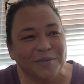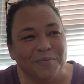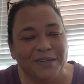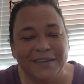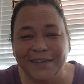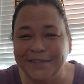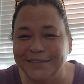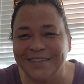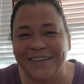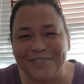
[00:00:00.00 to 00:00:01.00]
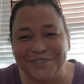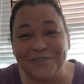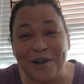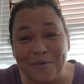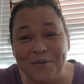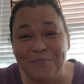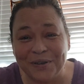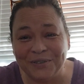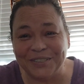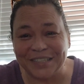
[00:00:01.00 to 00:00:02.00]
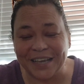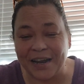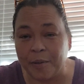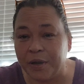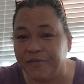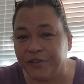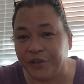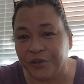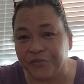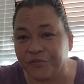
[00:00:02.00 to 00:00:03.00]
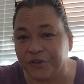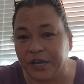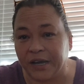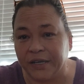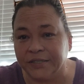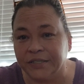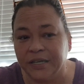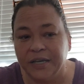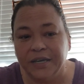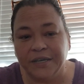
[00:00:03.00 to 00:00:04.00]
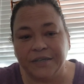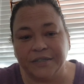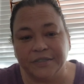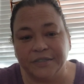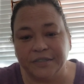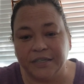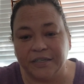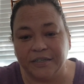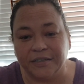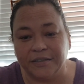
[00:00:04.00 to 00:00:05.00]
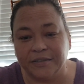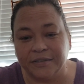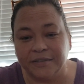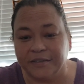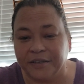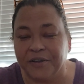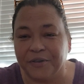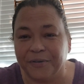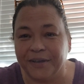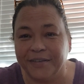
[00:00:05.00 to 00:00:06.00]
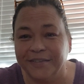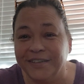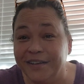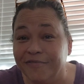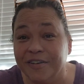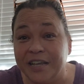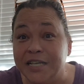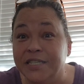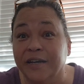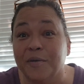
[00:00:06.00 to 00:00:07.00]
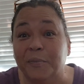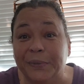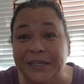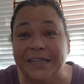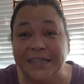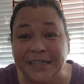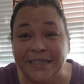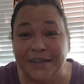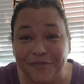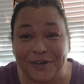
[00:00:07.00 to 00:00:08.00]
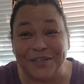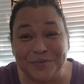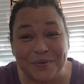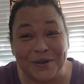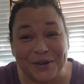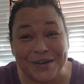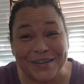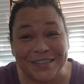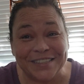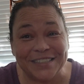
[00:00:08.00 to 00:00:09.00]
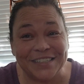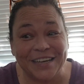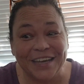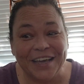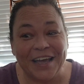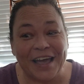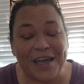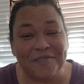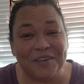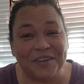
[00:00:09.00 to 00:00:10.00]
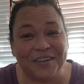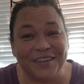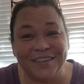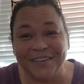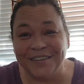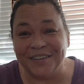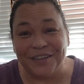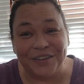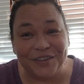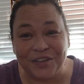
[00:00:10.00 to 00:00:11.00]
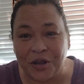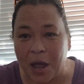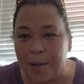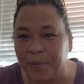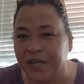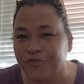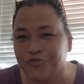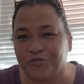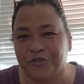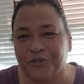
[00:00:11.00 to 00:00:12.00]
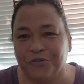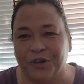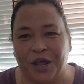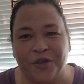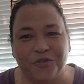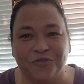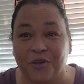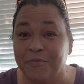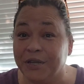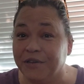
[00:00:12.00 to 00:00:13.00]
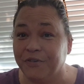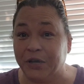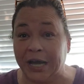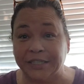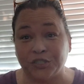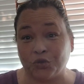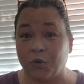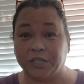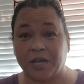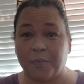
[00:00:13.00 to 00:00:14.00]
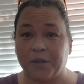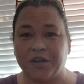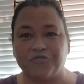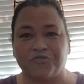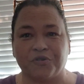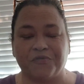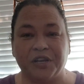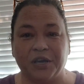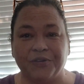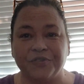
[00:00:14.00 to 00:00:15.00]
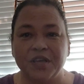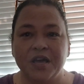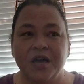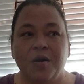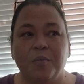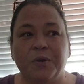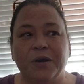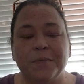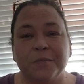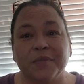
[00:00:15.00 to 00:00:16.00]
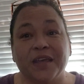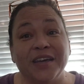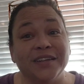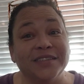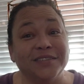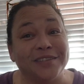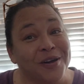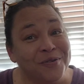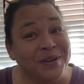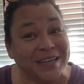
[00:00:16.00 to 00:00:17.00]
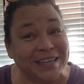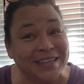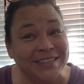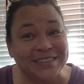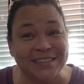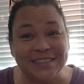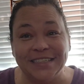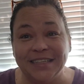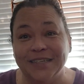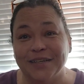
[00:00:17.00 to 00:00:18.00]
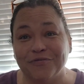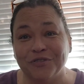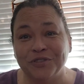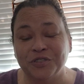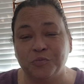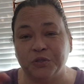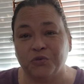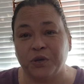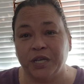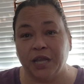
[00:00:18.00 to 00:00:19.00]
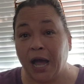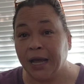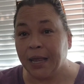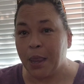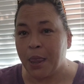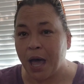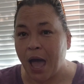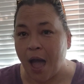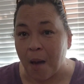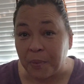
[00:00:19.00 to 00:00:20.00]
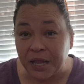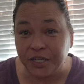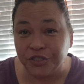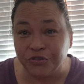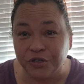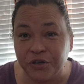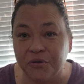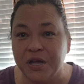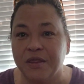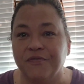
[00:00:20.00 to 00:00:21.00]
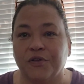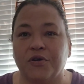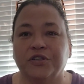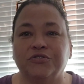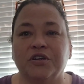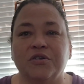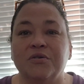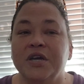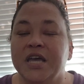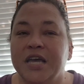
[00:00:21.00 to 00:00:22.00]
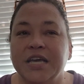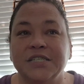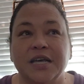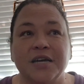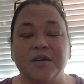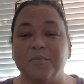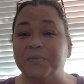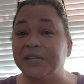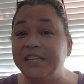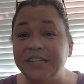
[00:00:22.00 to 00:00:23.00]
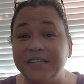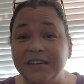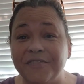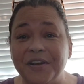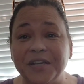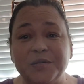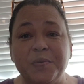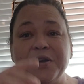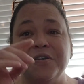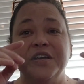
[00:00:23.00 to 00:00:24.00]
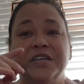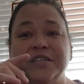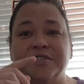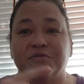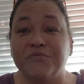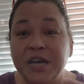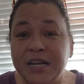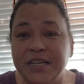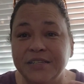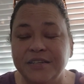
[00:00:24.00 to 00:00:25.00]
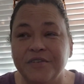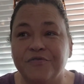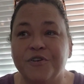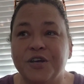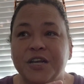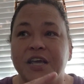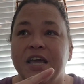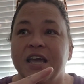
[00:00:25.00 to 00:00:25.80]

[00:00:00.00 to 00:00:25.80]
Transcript: But it's so I'll be posting that. I made videos for you guys because you know, it's a completely different experience having done the, you know, Appalachian Trail. And I know so many of you guys just watch Appalachian Trail videos, but it's so neat to see the difference between like the Appalachian Trail and the Florida Trail. It's like a completely different experience. Terrain is different.